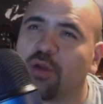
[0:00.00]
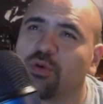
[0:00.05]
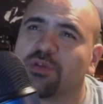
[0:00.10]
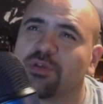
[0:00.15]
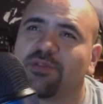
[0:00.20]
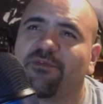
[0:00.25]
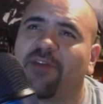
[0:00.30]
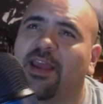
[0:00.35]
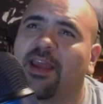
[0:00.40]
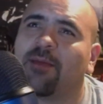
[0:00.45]

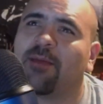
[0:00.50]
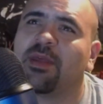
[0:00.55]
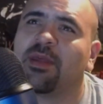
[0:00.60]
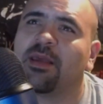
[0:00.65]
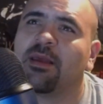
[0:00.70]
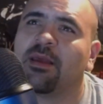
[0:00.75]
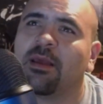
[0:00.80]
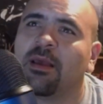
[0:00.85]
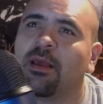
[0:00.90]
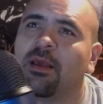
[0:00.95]
his
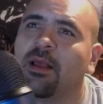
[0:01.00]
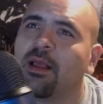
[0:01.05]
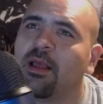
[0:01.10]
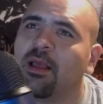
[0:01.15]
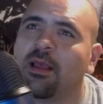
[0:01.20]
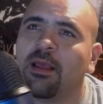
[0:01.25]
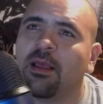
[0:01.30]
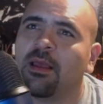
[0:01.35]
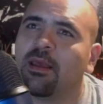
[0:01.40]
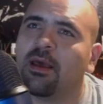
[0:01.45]
family.
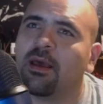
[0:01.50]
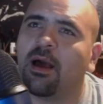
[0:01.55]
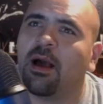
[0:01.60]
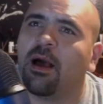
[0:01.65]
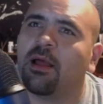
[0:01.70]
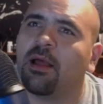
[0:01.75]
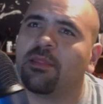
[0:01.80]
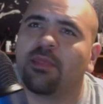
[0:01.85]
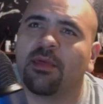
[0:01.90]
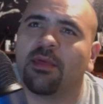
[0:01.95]

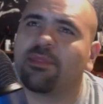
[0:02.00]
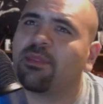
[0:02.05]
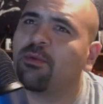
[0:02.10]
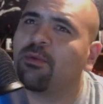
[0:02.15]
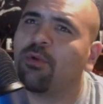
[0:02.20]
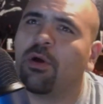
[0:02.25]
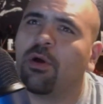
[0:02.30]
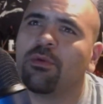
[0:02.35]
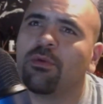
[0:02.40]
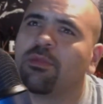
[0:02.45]
Dusty
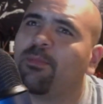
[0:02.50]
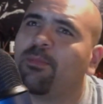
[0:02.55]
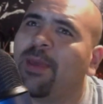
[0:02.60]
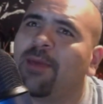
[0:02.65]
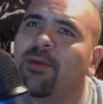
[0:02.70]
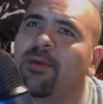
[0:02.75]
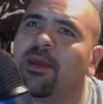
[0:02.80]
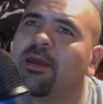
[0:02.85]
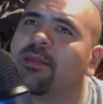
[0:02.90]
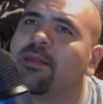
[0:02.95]
Rhodes,
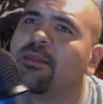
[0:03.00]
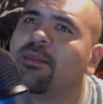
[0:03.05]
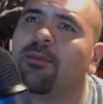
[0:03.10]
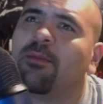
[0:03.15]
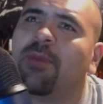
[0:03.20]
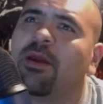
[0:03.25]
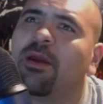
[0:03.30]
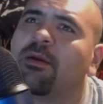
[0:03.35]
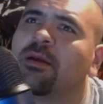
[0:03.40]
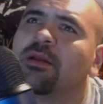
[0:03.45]
baby, the
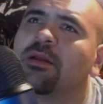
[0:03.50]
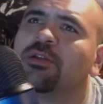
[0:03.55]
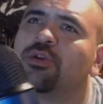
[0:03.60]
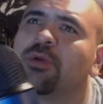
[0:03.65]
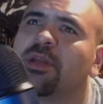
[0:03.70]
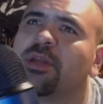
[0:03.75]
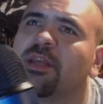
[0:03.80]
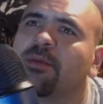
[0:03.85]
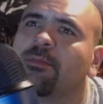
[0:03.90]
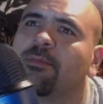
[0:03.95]
American
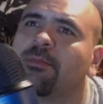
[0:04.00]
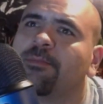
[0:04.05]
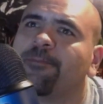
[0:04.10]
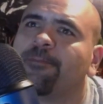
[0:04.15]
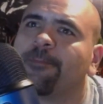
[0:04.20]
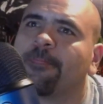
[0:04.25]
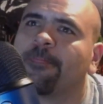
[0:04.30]
Dream.